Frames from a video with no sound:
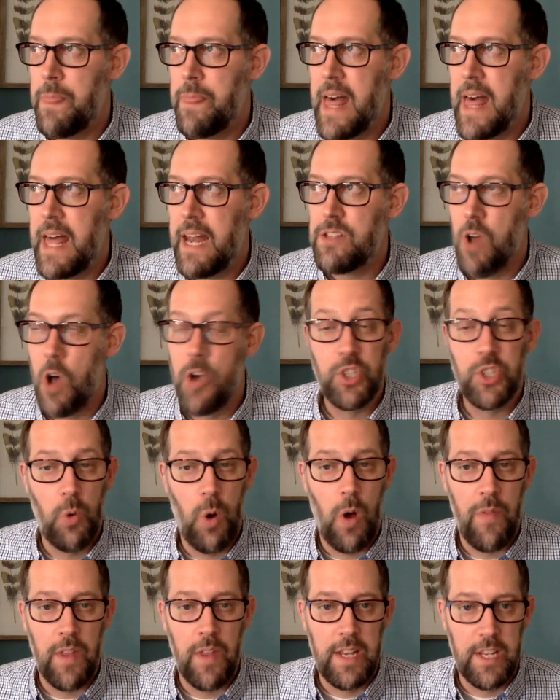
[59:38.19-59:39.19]
That is
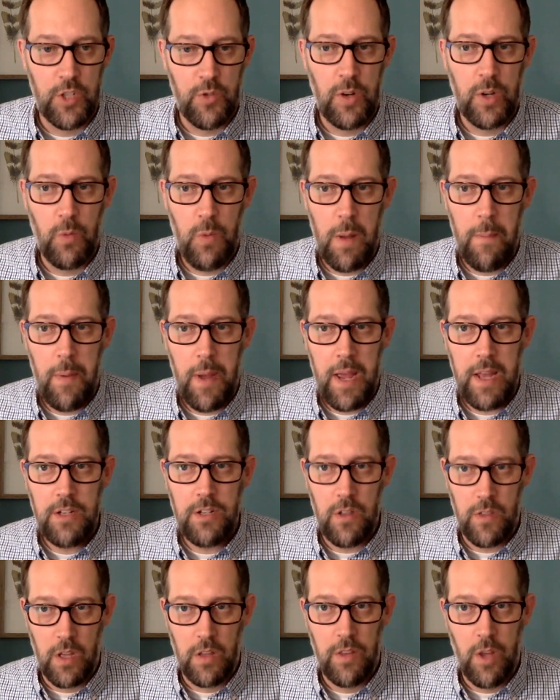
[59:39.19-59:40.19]
also on the district
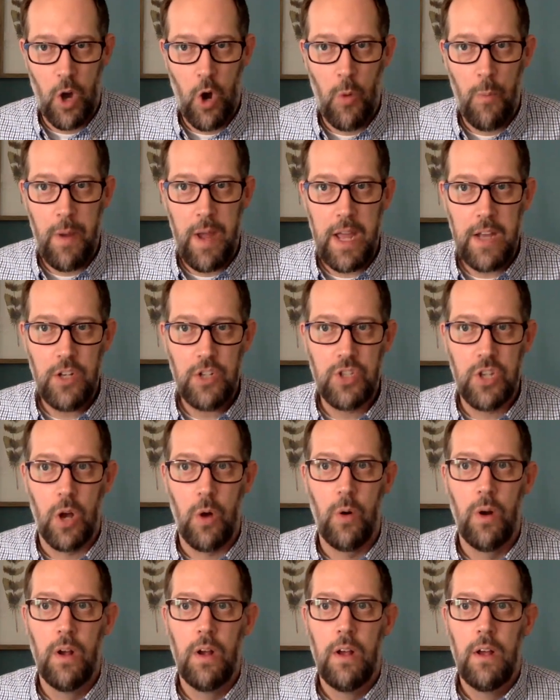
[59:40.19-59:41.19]
webpage, on the homepage.
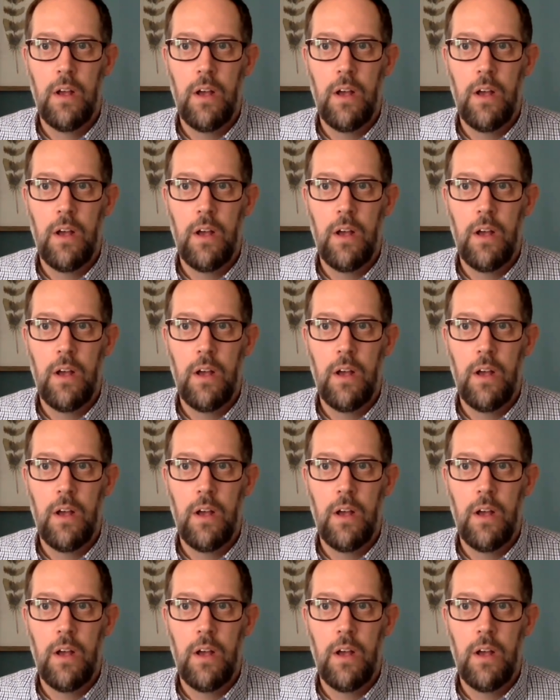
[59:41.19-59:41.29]
So